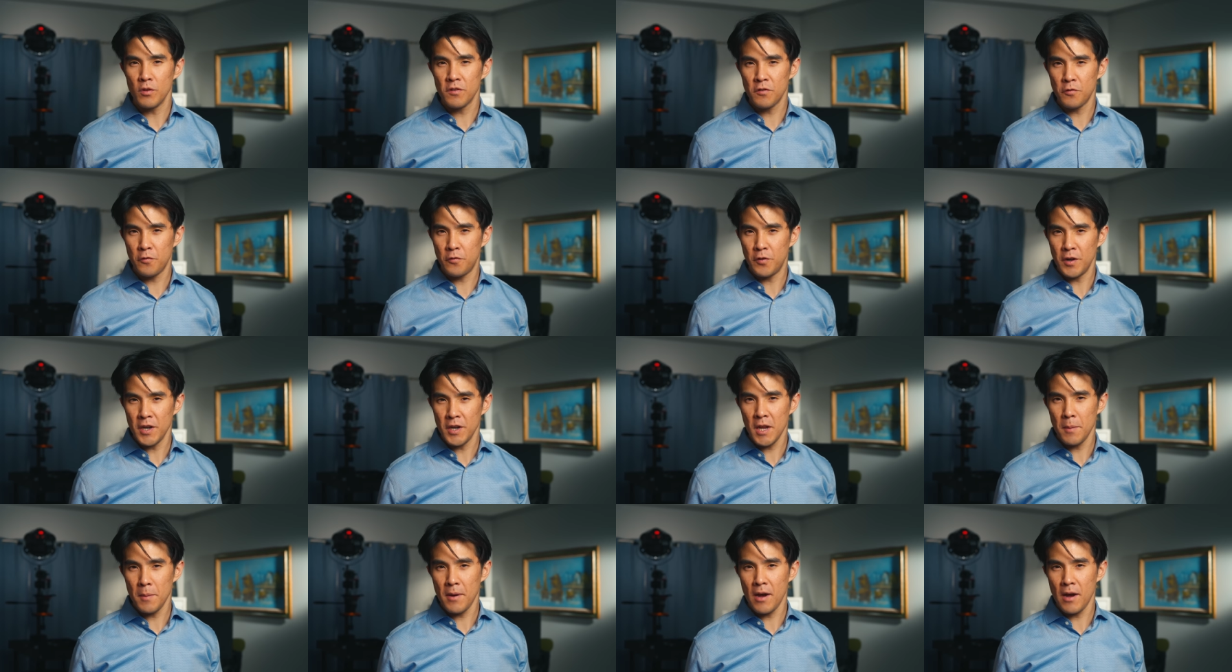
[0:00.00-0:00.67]
what's
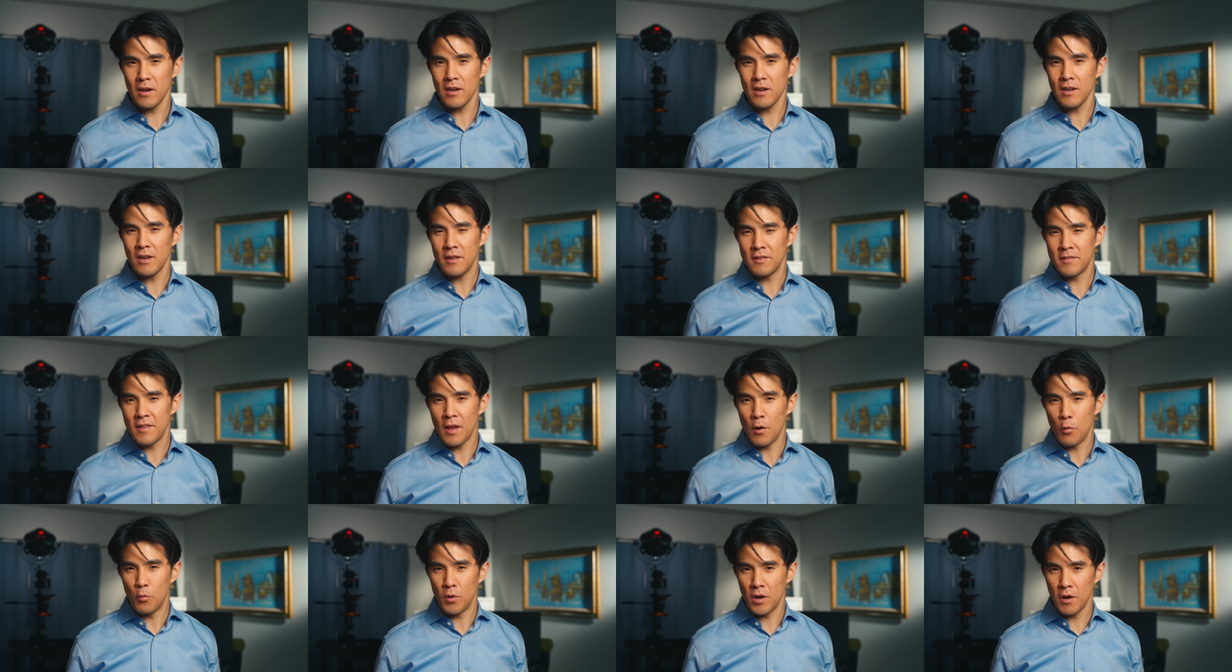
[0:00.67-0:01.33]
funny about it is
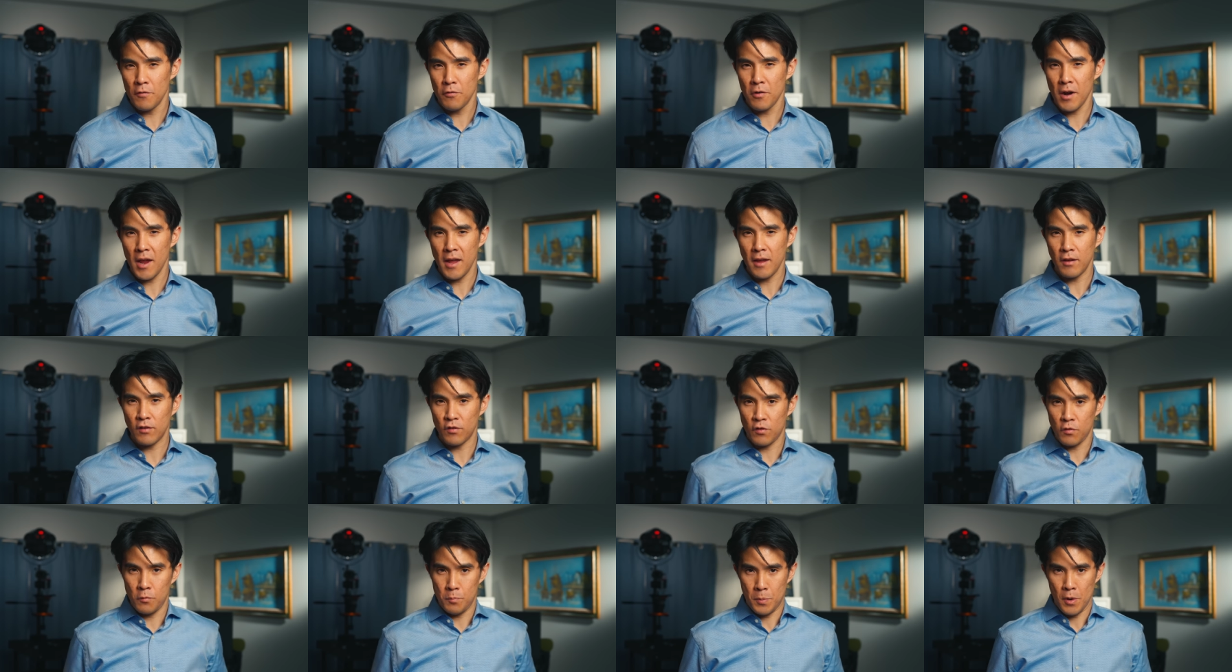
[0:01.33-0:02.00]
that whenever I
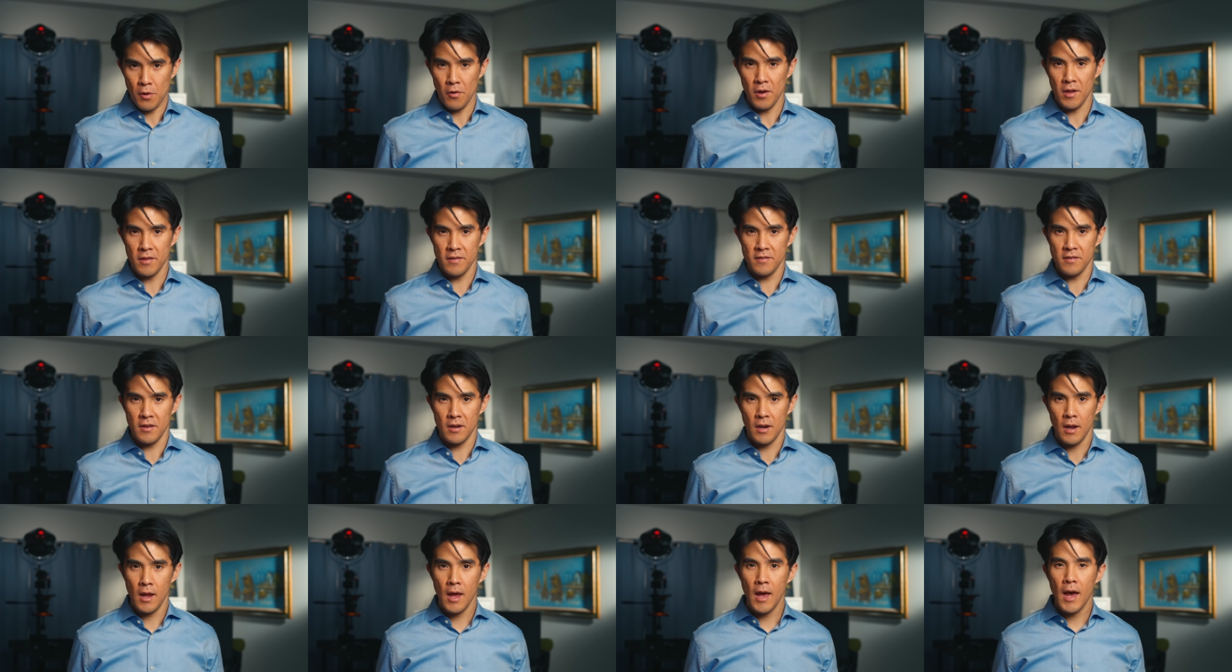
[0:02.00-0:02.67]
experience
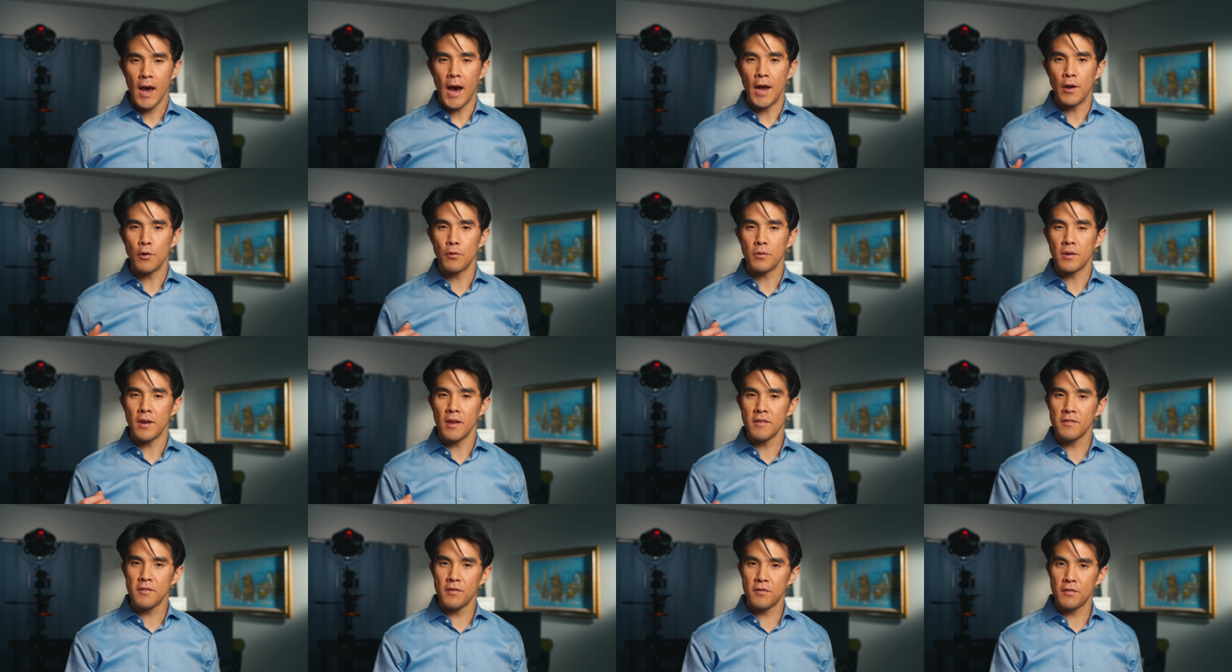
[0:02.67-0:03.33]
it, I don't
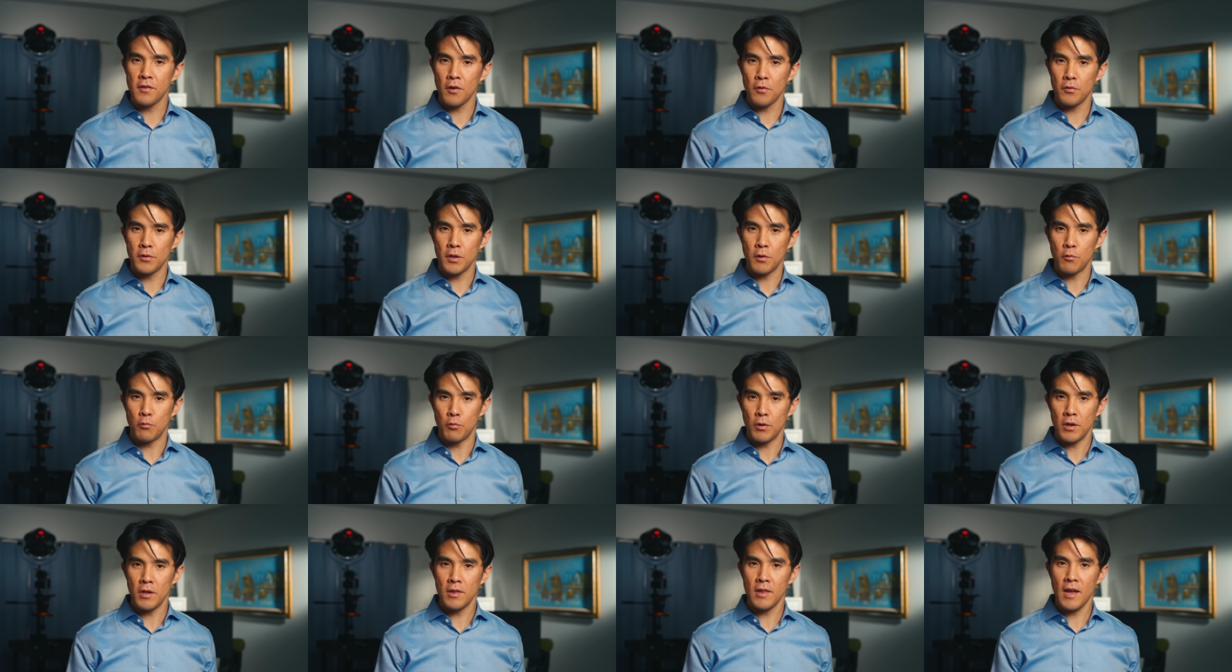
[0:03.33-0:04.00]
necessarily
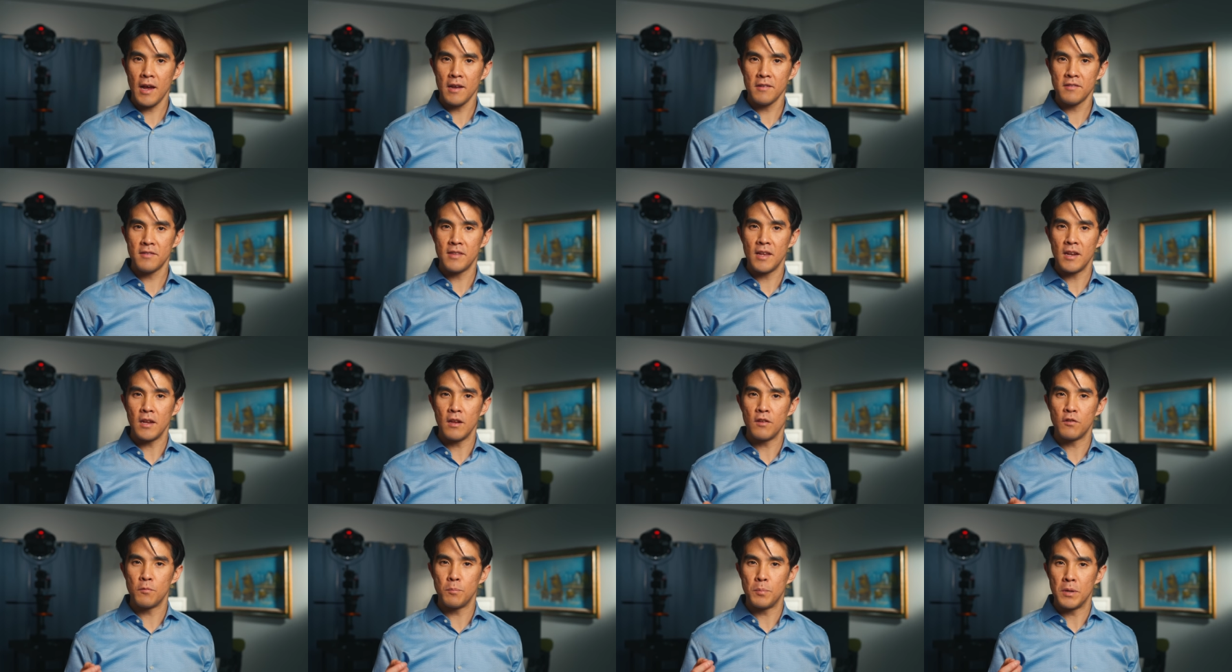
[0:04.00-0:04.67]
realize that
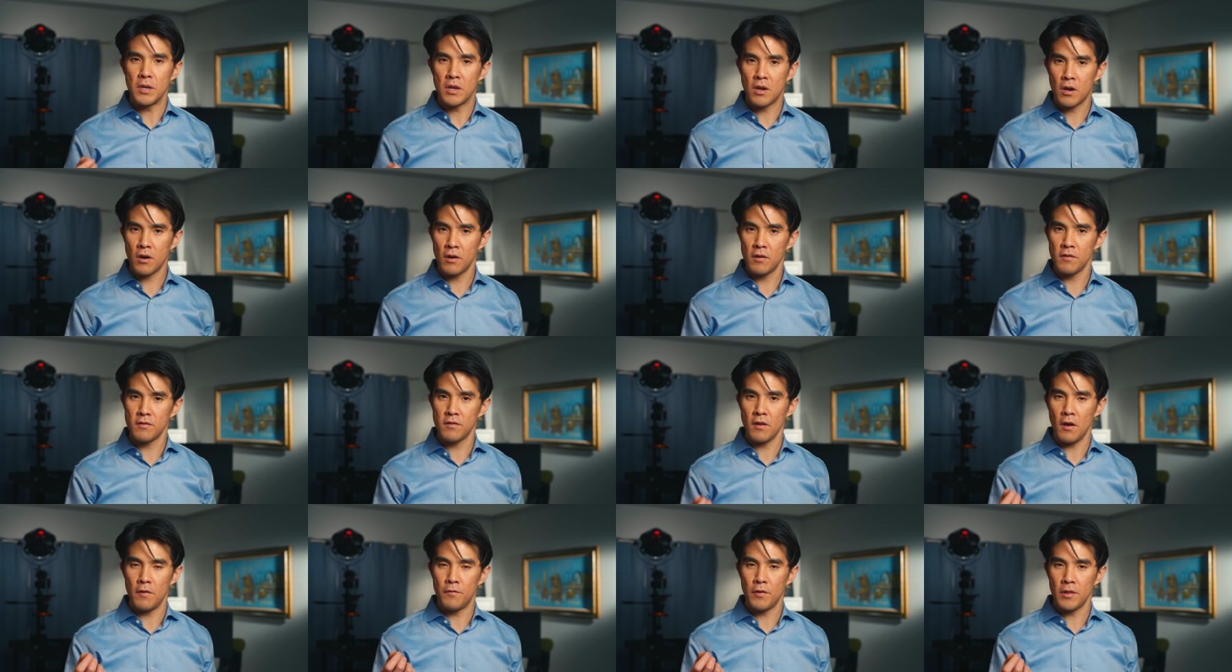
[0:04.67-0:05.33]
it's
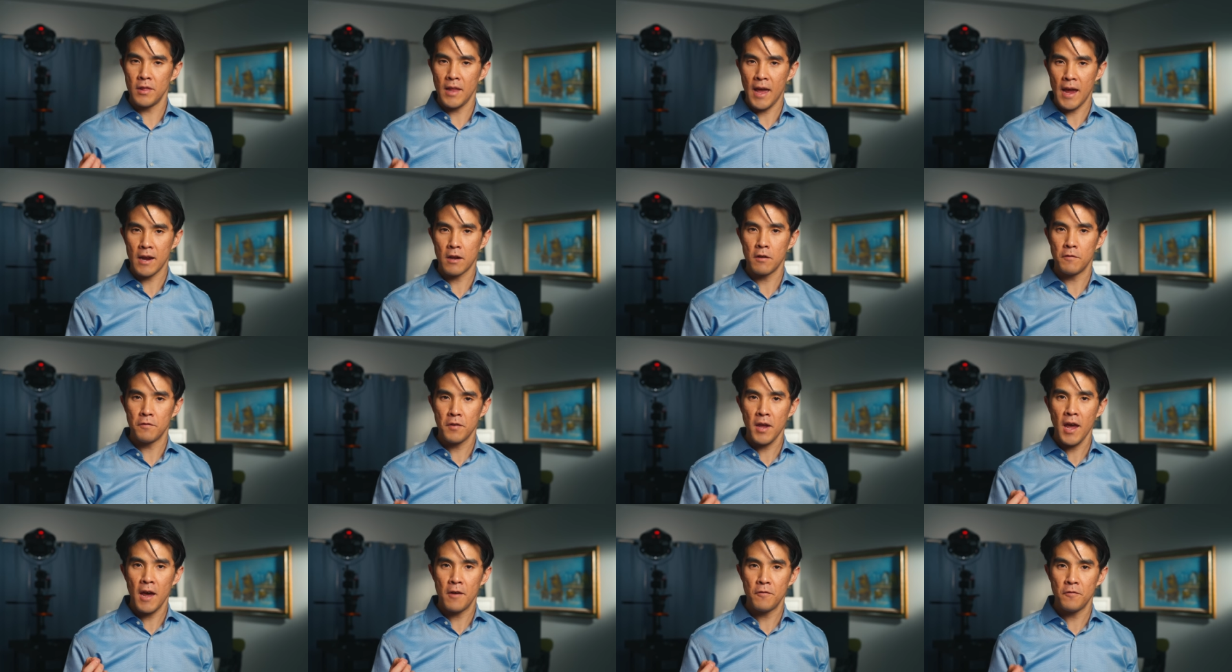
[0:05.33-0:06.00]
because of a lack of
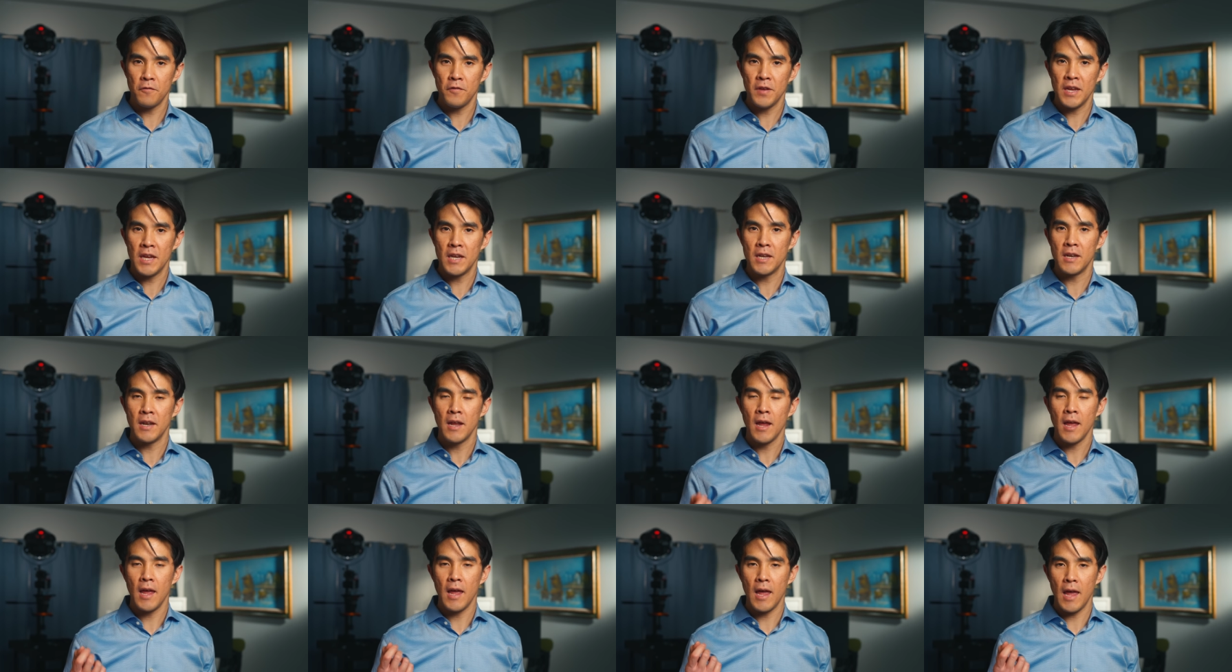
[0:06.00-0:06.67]
caffeine
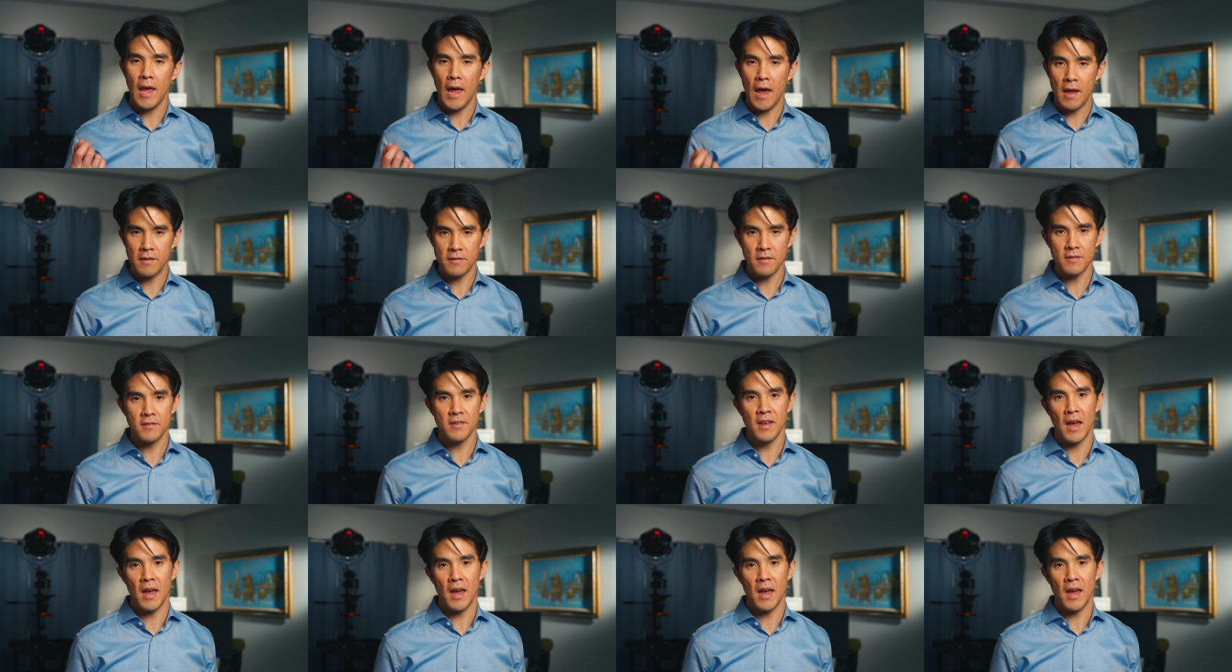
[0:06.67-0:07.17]
as it's